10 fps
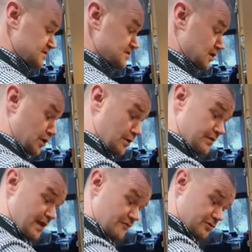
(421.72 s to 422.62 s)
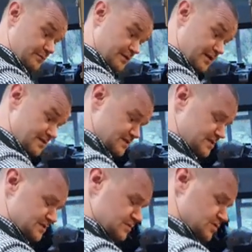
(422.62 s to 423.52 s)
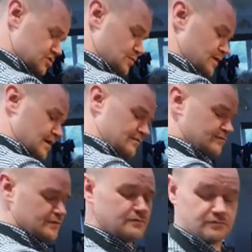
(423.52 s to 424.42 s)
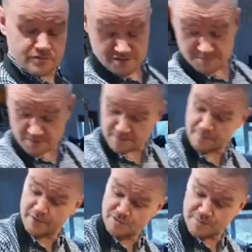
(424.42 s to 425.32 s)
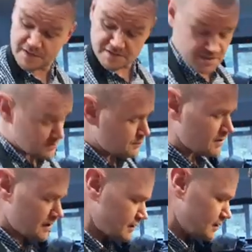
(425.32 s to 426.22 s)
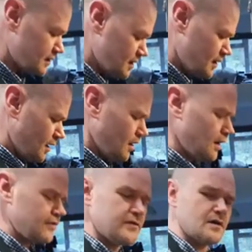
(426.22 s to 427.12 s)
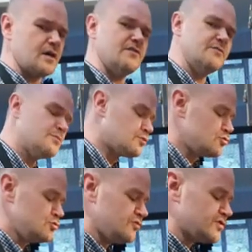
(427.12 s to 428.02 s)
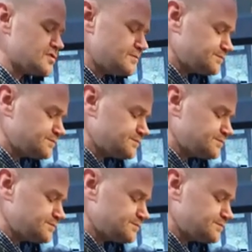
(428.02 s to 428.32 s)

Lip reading: is going to go in the oven a bit later, which is not part of the recipe in the Parish magazine, but I think I have improved it.